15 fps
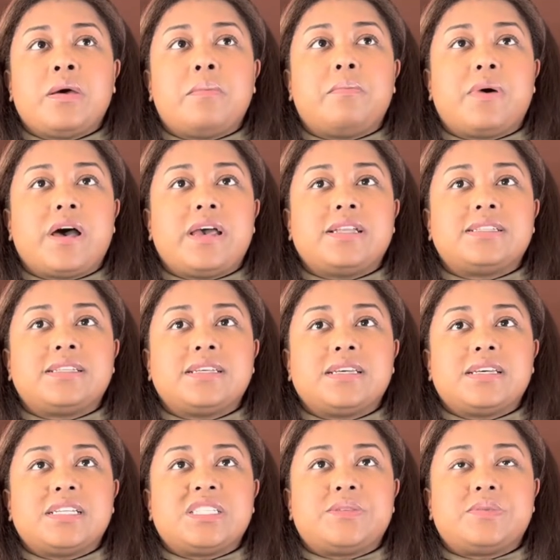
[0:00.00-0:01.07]
but
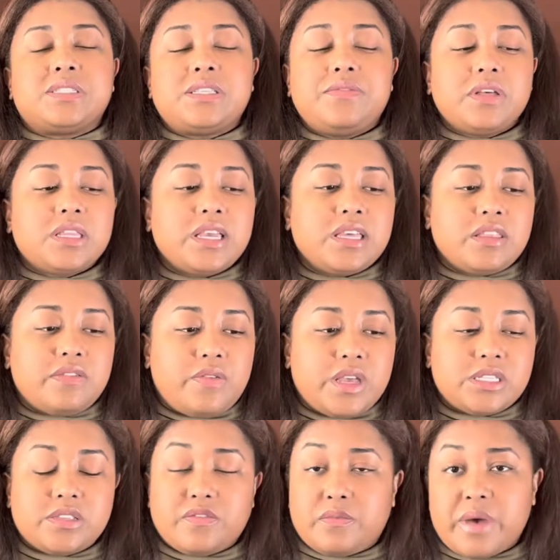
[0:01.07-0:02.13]
specifically in the
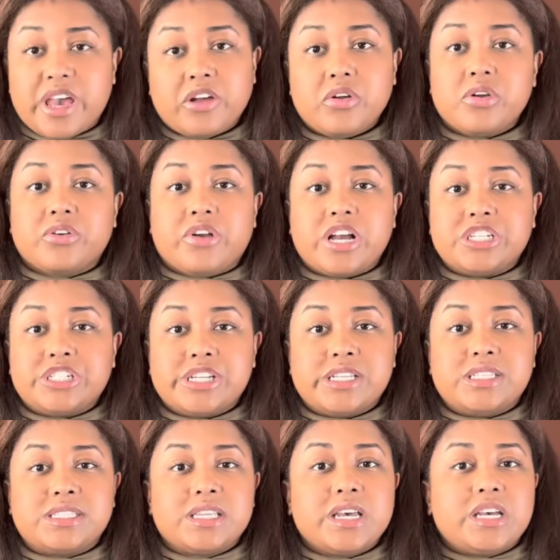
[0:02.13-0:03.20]
face of
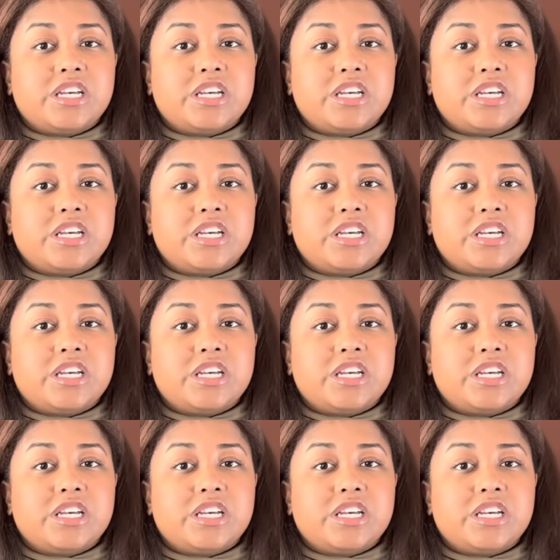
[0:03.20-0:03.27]
microaggressions